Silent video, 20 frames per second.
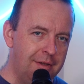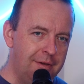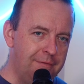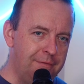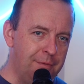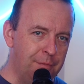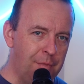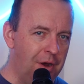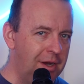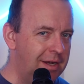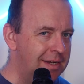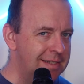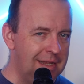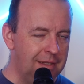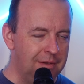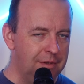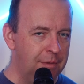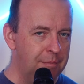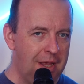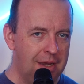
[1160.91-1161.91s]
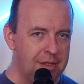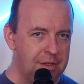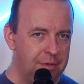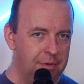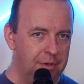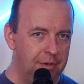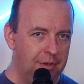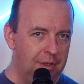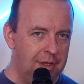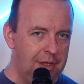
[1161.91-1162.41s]
from what I can tell in the
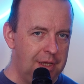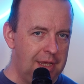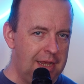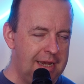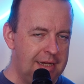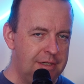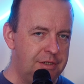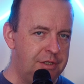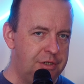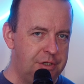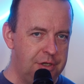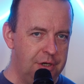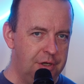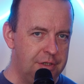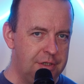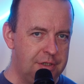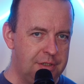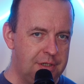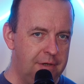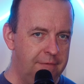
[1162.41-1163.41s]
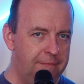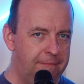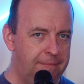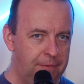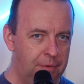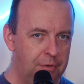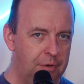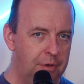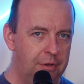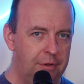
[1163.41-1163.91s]
manual, it's just
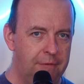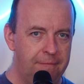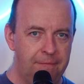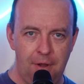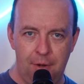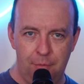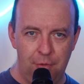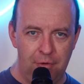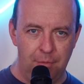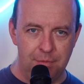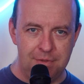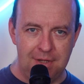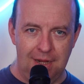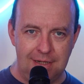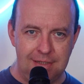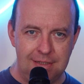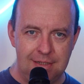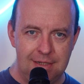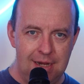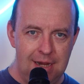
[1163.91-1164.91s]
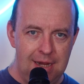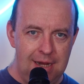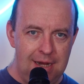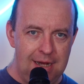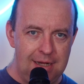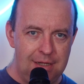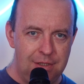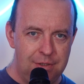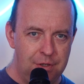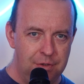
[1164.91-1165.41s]
for the firmware updates.
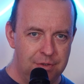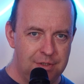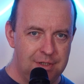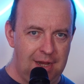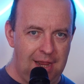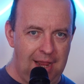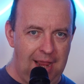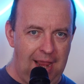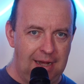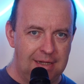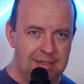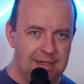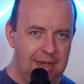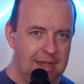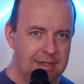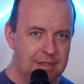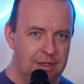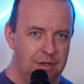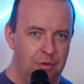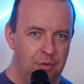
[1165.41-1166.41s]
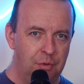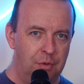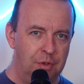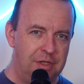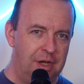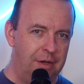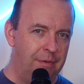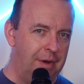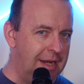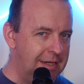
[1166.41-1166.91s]
It doesn't act as an
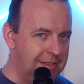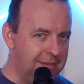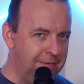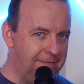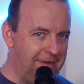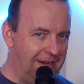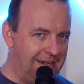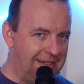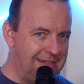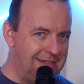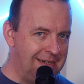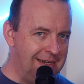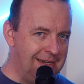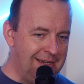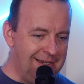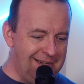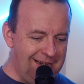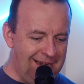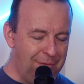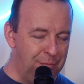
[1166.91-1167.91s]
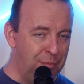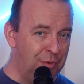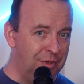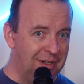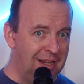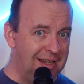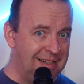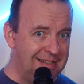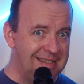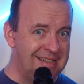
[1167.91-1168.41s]
audio interface. I would
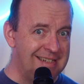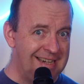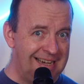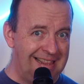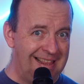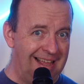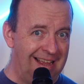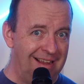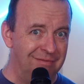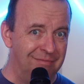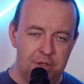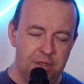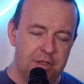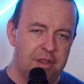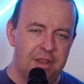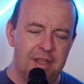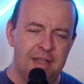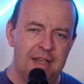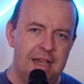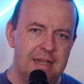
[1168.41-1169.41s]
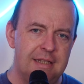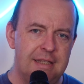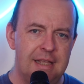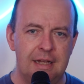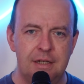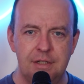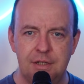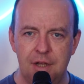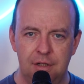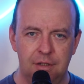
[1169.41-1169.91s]
like to see that. The other thing is the
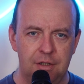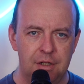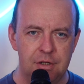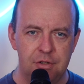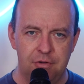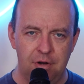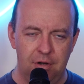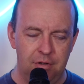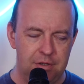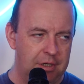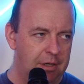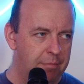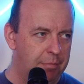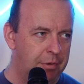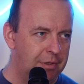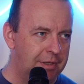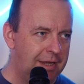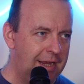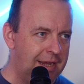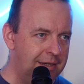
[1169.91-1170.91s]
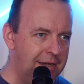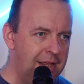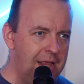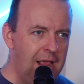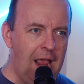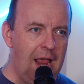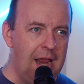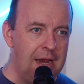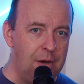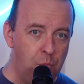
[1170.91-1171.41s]
external control. You can plug in
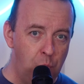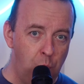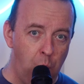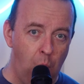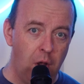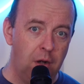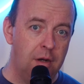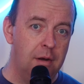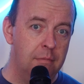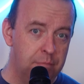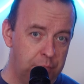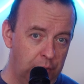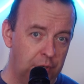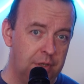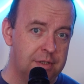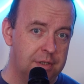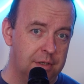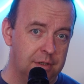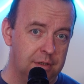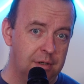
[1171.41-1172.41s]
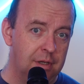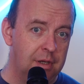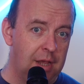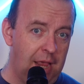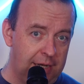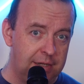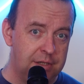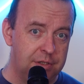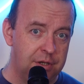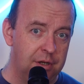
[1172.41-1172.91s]
a 1-button
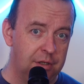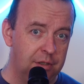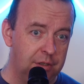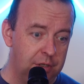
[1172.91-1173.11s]
external